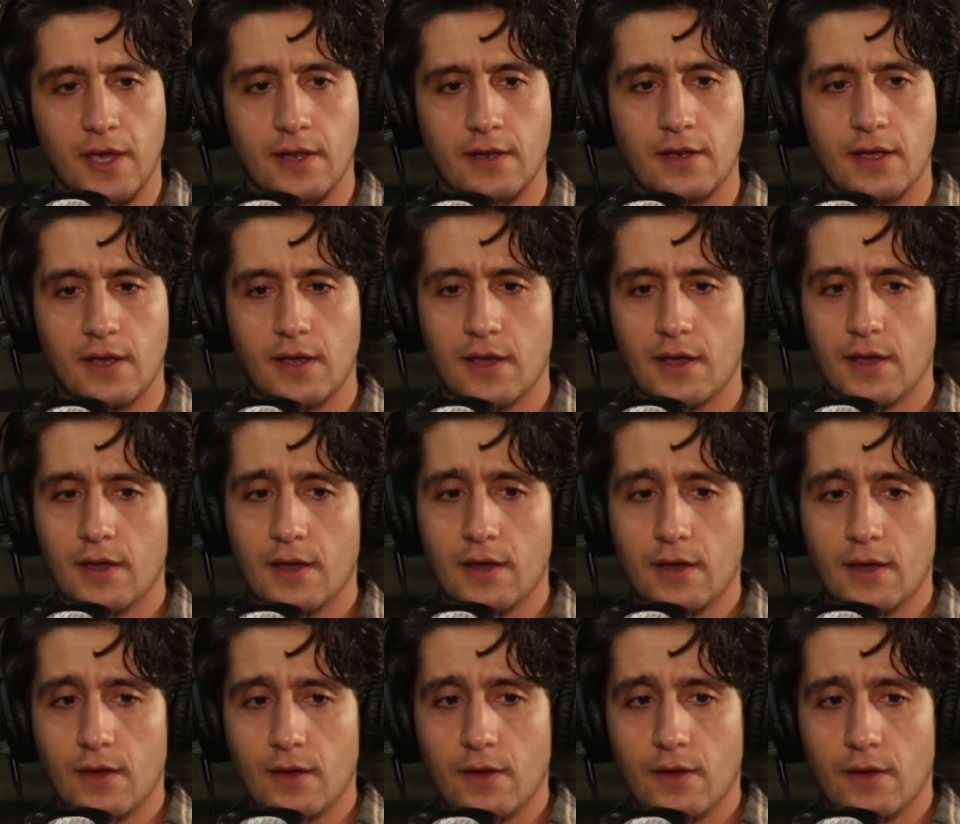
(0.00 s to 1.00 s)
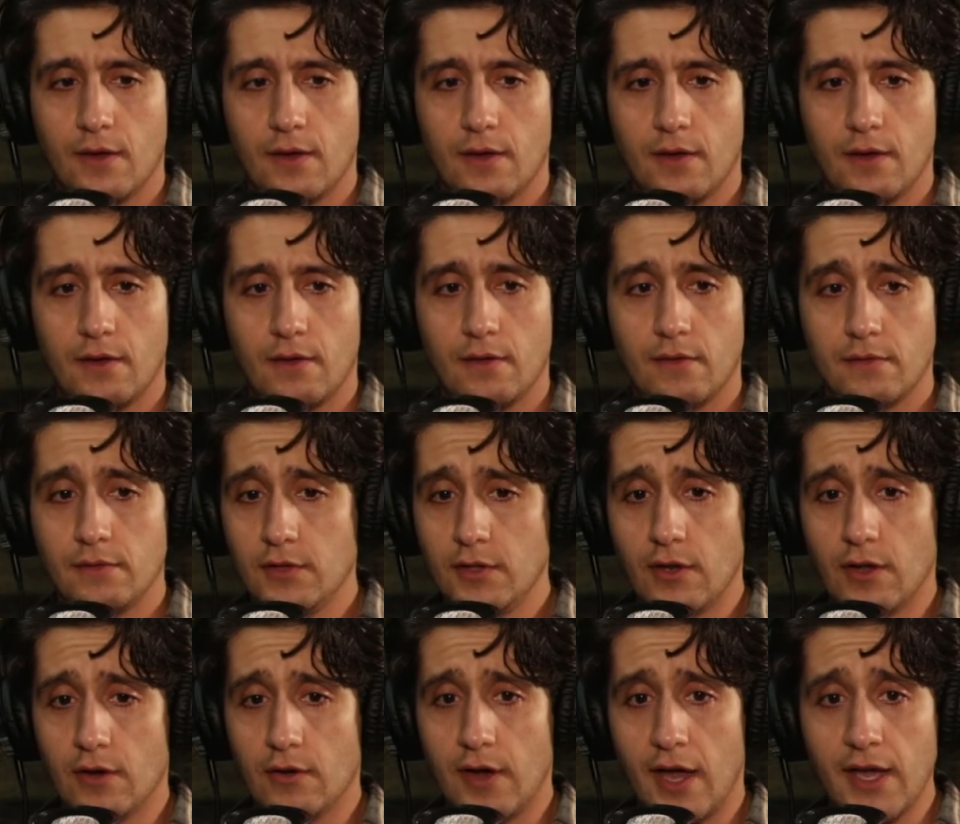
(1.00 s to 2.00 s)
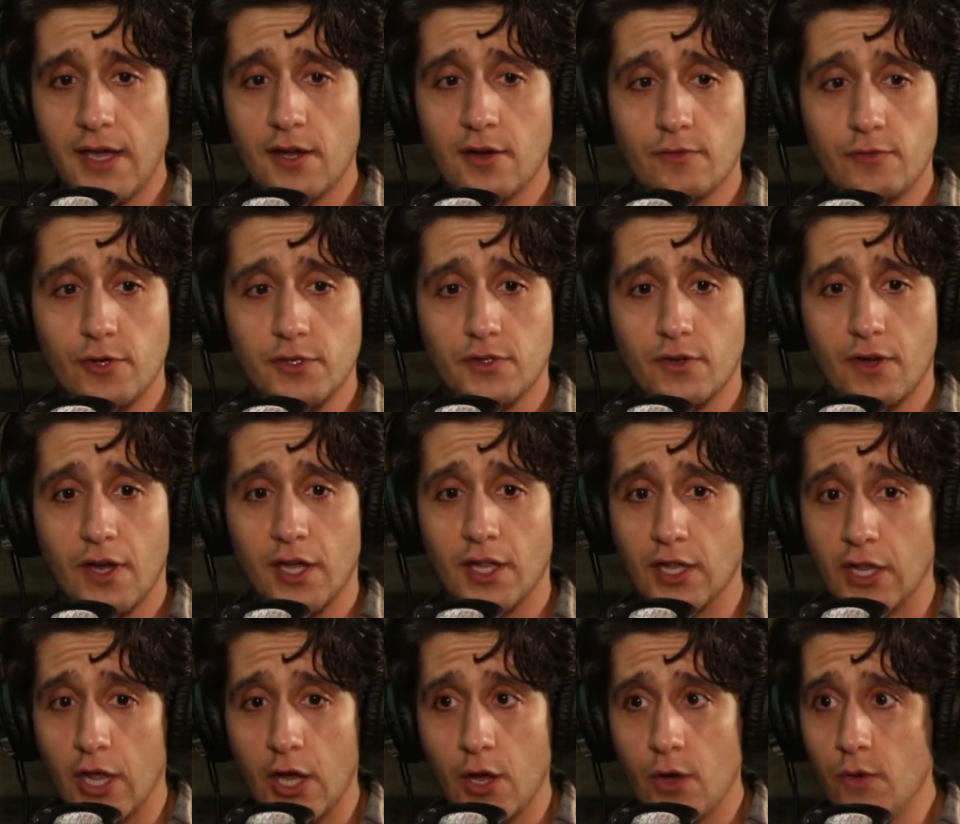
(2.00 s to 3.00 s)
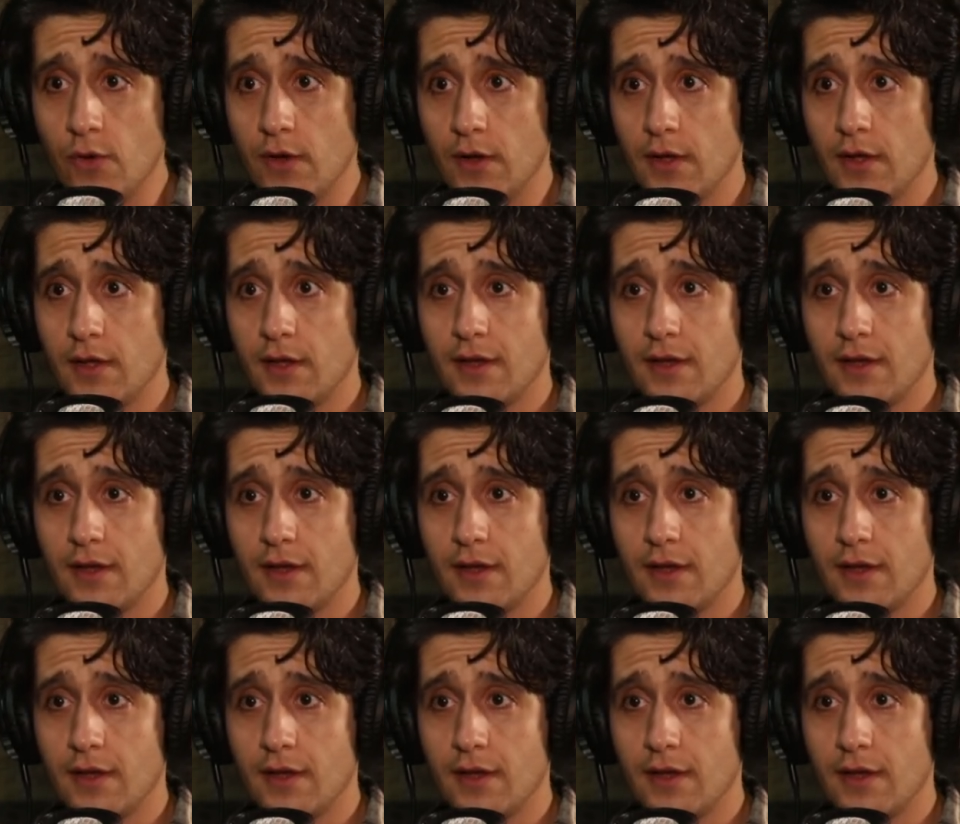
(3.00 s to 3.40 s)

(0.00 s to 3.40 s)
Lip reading: and, you know, I hear a voice go, hello?